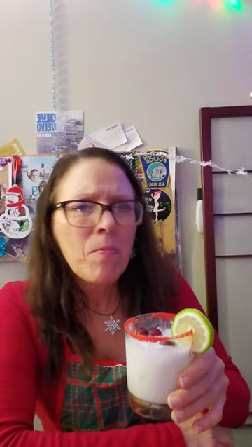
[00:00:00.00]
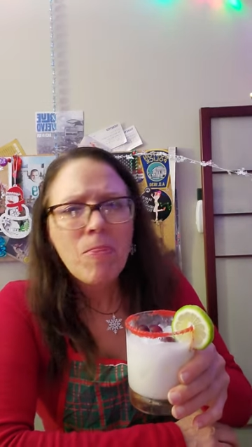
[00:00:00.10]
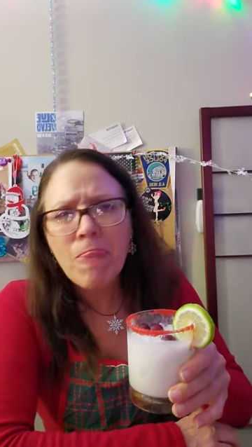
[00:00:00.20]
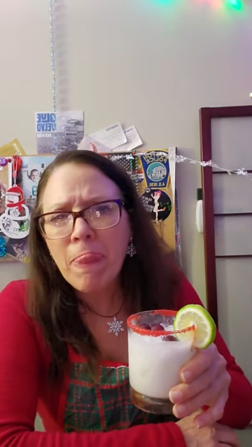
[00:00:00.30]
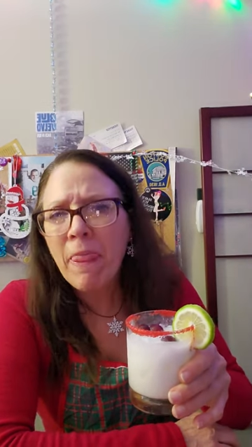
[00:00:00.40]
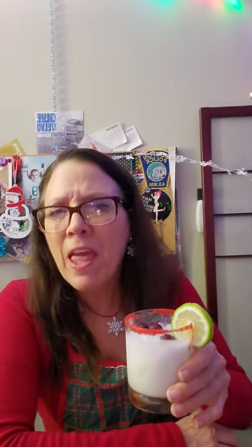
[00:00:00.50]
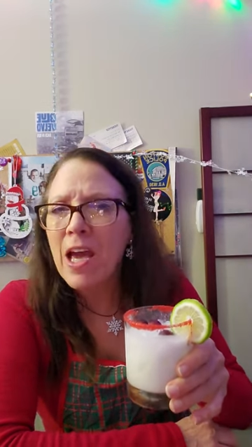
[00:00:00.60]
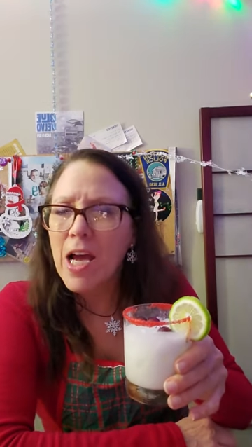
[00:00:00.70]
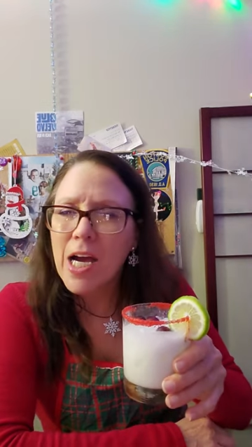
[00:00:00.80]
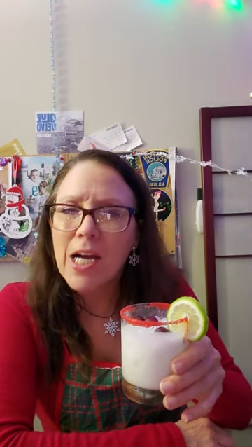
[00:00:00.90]
Mm,
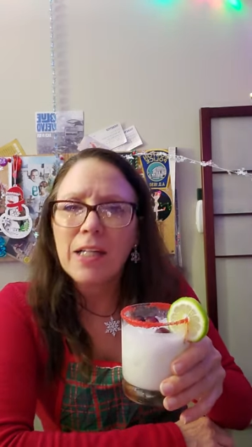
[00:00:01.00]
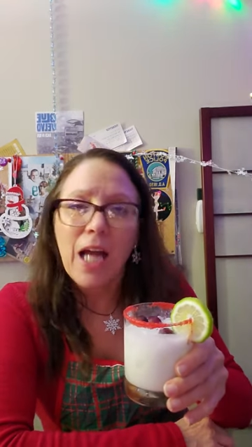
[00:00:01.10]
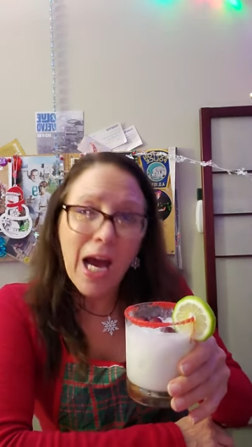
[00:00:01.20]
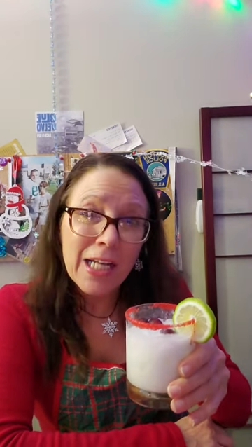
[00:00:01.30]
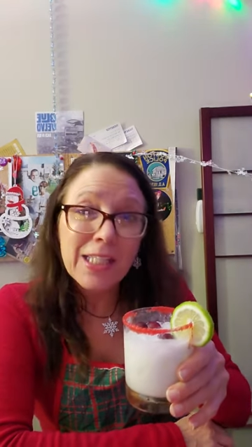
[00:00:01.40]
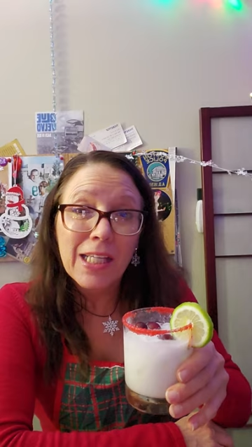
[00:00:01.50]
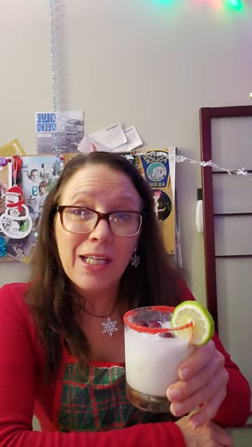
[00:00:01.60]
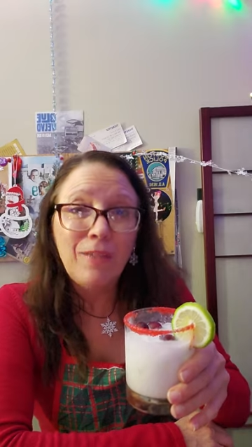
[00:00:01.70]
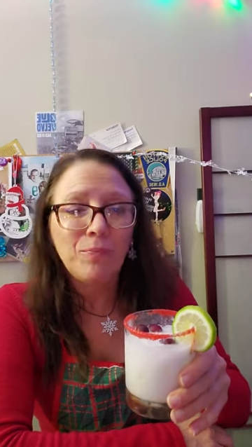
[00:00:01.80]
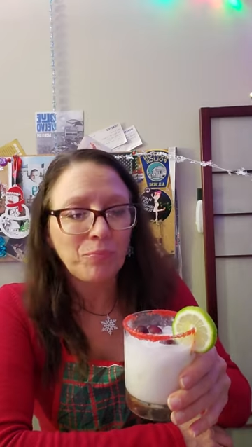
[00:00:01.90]
uh,
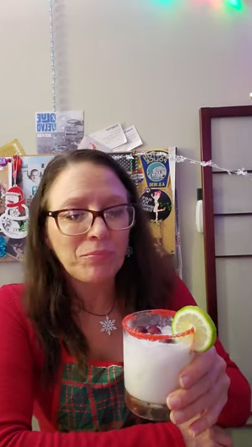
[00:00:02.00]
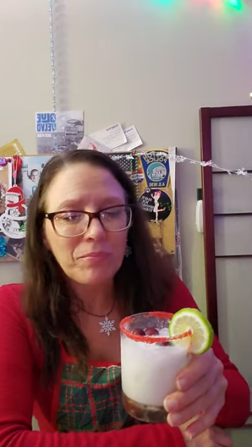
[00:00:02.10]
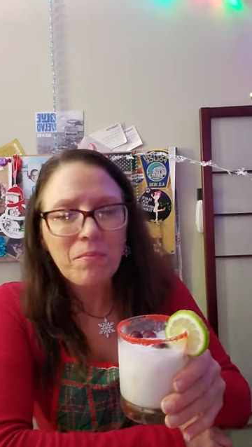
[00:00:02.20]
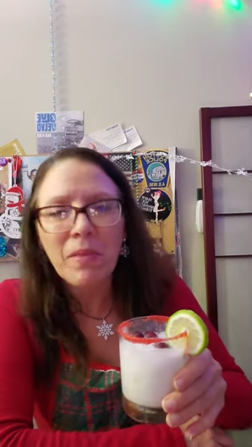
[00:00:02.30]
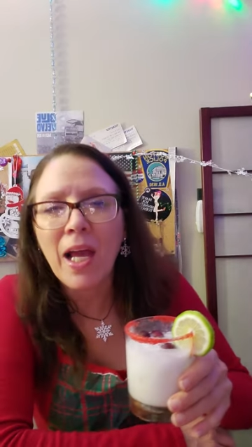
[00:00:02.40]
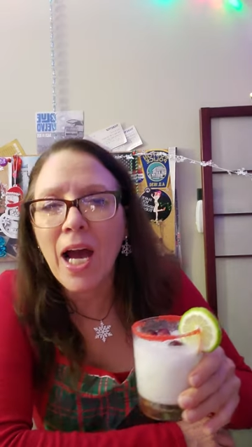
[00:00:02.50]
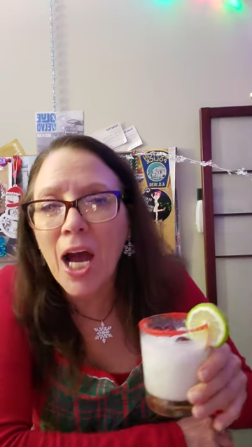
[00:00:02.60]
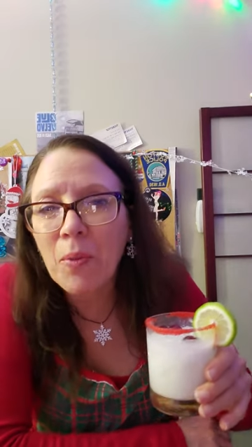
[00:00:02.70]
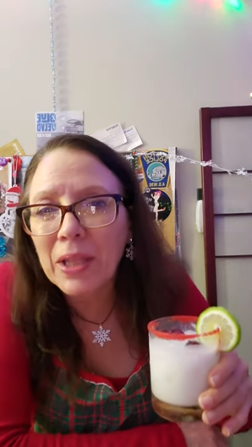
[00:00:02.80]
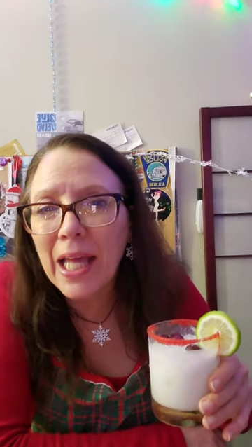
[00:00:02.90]
honestly,
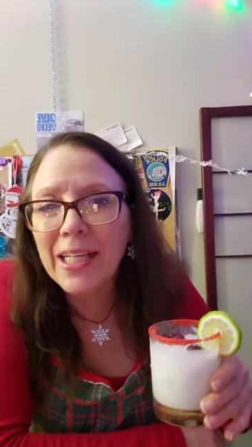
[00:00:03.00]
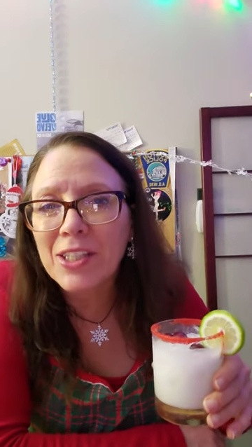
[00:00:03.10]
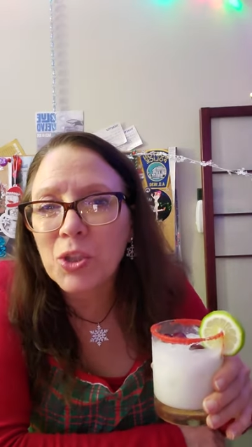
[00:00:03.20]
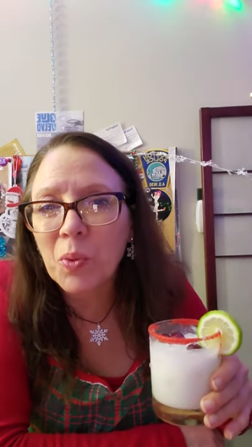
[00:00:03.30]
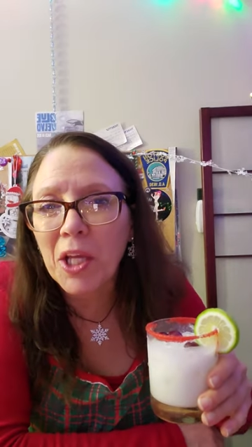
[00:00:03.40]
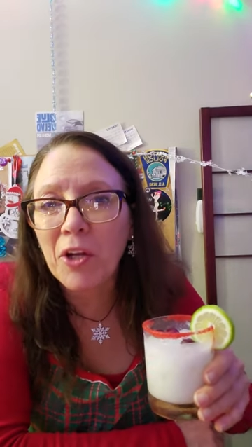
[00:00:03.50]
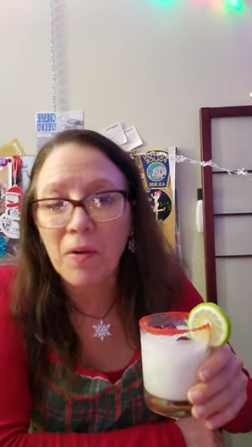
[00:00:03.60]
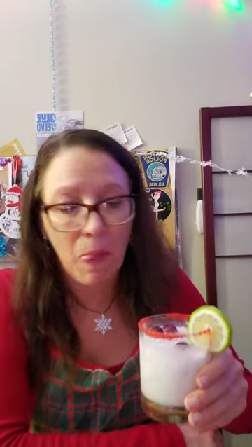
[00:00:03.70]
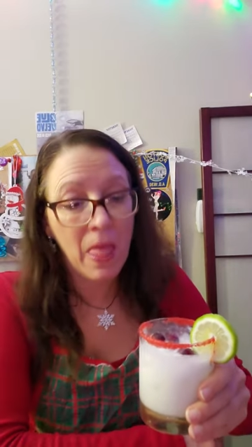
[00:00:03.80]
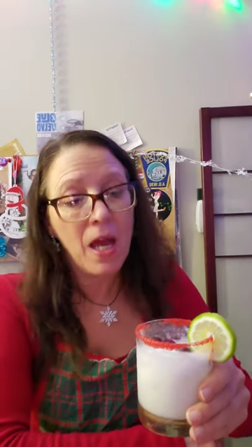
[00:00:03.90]
I would like it sweeter,
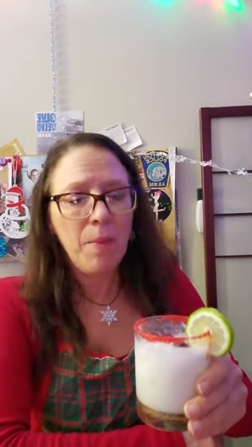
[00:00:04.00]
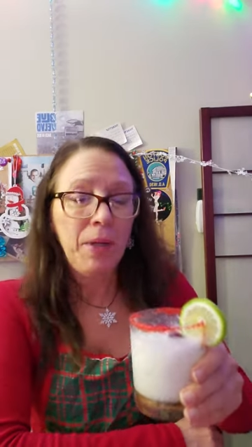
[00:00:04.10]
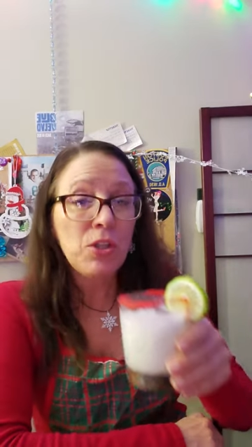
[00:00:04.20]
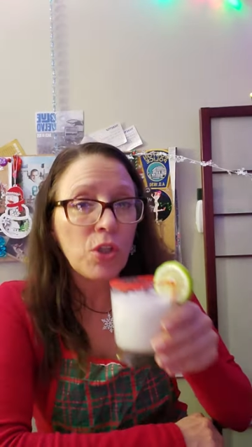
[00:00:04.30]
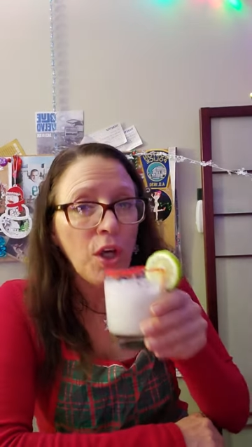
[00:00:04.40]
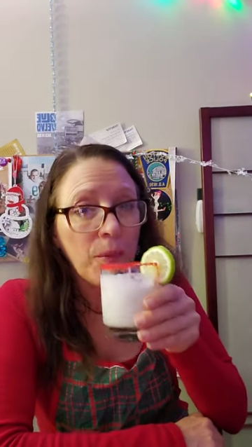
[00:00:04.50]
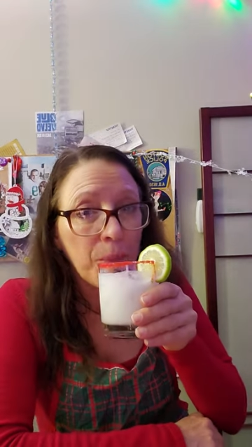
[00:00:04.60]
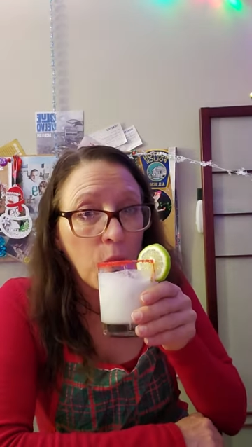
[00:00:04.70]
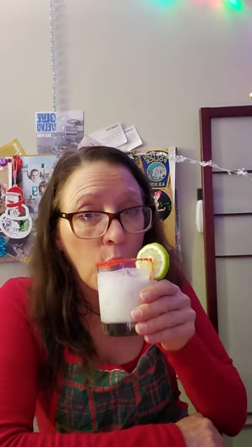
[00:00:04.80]
but it's good.